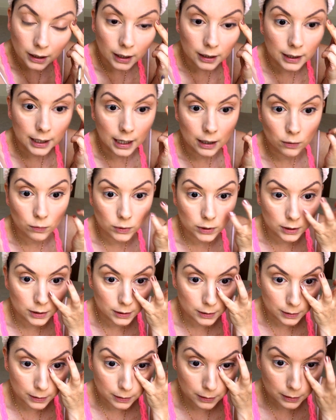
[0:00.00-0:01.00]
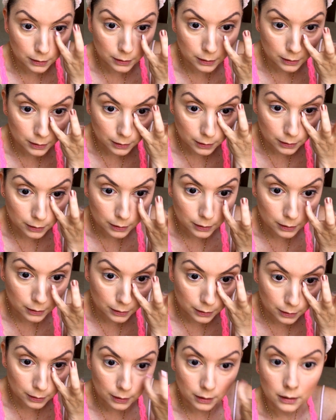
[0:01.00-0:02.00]
and outwards.
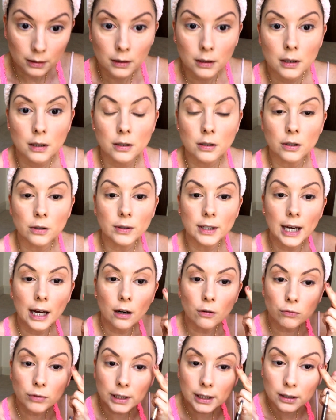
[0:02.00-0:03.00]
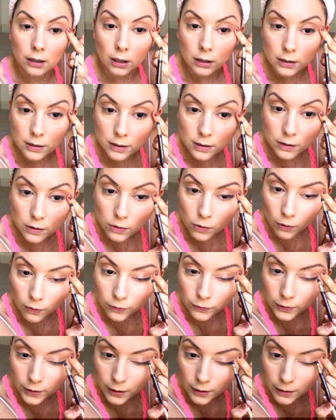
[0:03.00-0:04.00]
So you get a really kind of
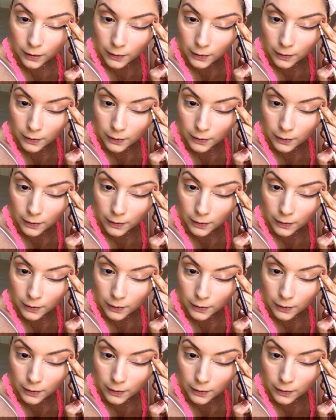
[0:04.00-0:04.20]
soft